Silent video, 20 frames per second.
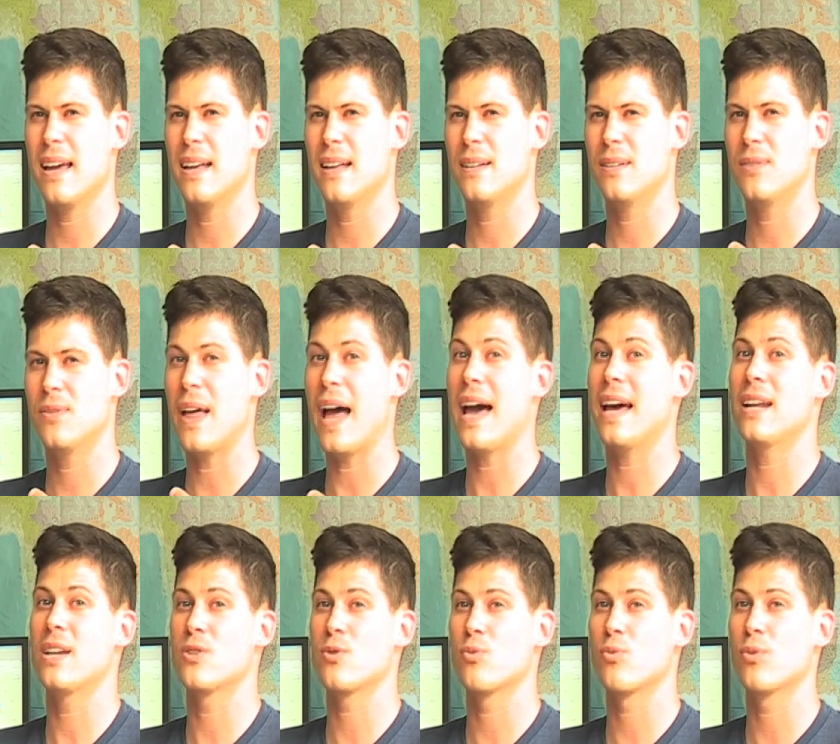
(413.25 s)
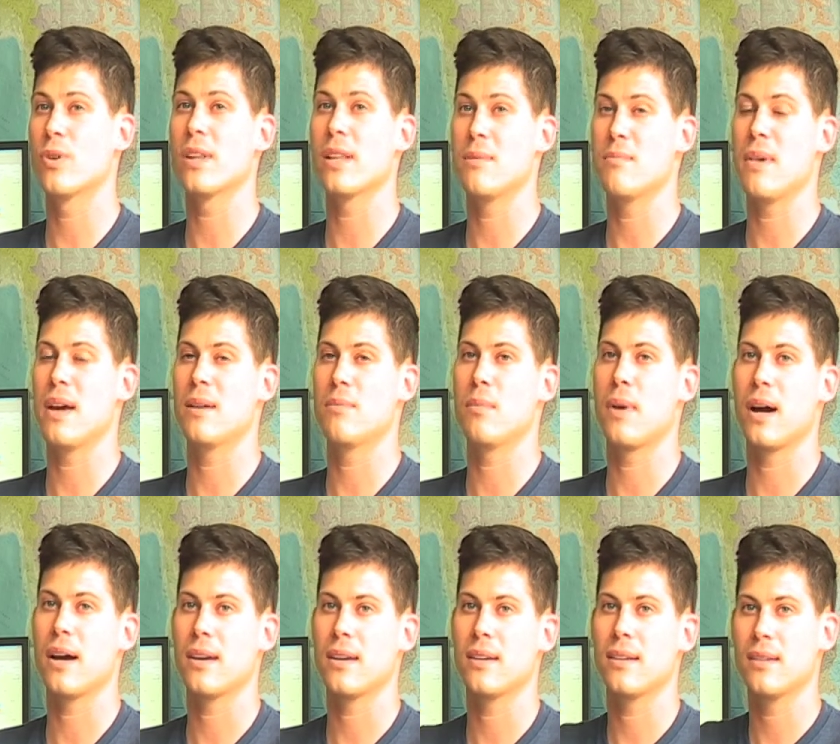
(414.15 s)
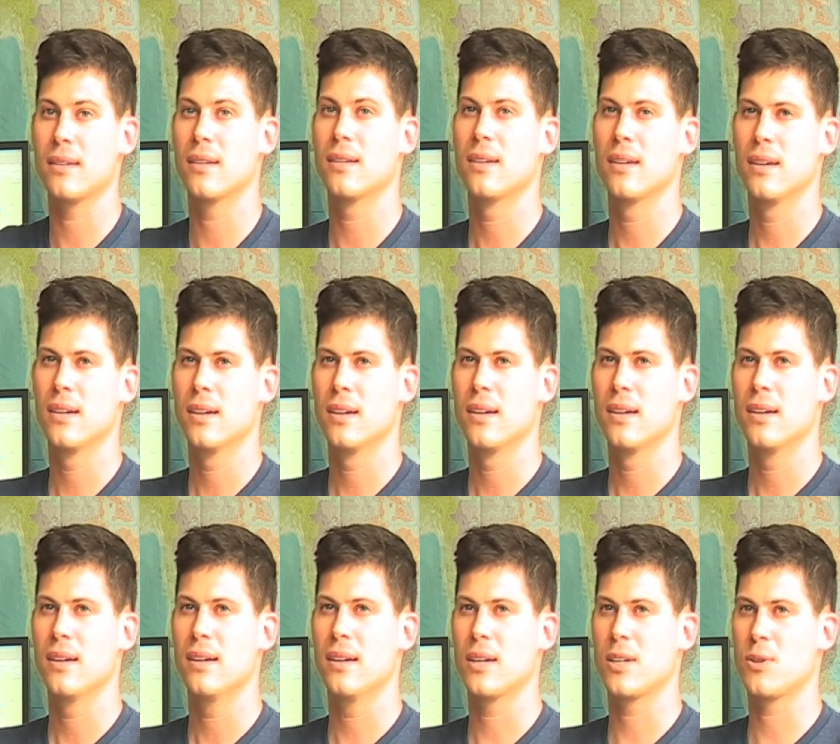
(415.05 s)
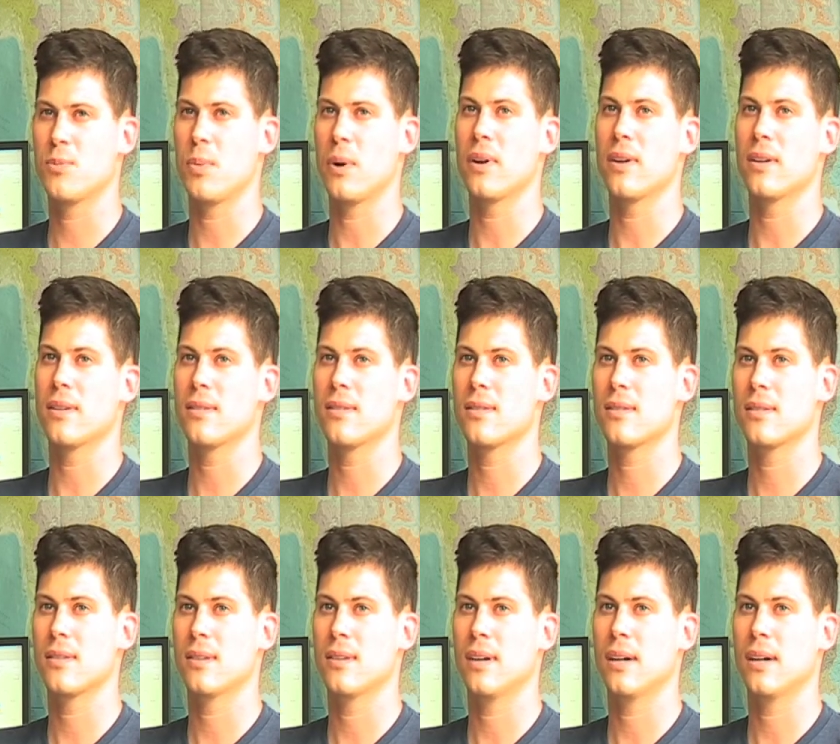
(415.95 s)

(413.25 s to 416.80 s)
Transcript: that has really made my experience